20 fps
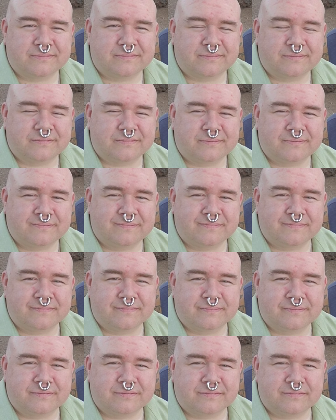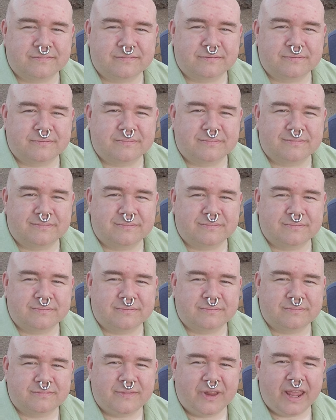
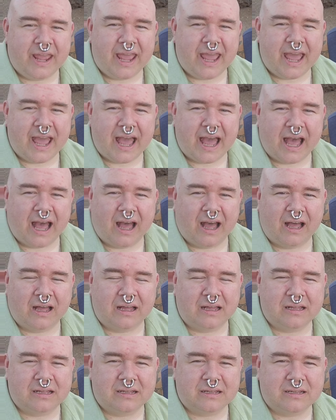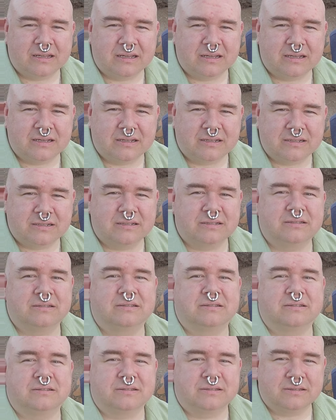
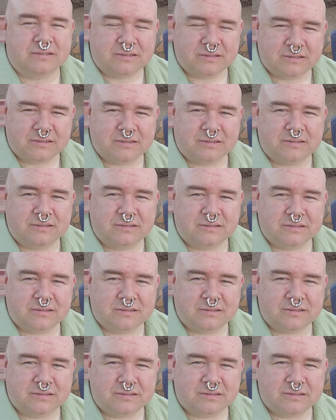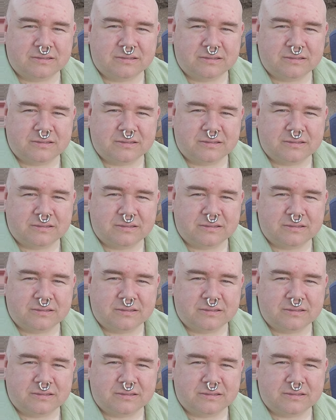(not speaking)